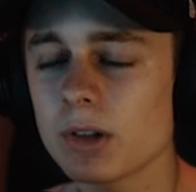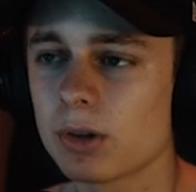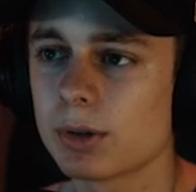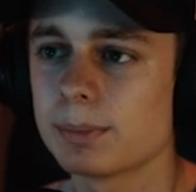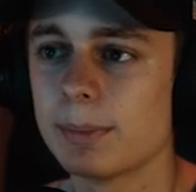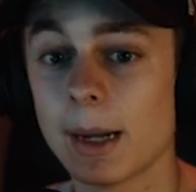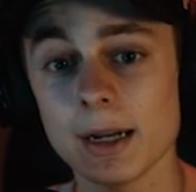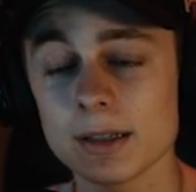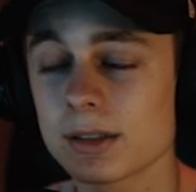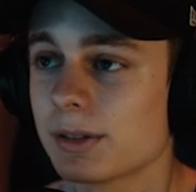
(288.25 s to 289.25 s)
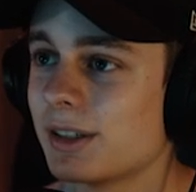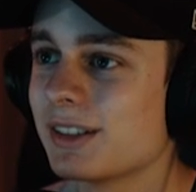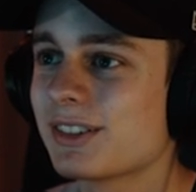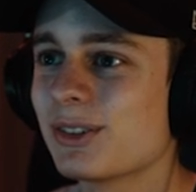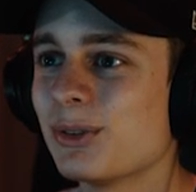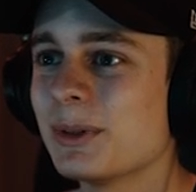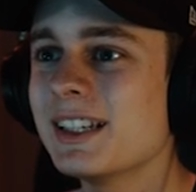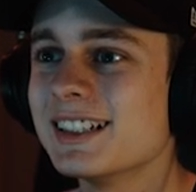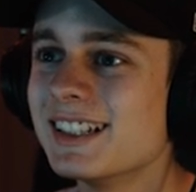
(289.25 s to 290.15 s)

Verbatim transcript: or Mac, excuse me,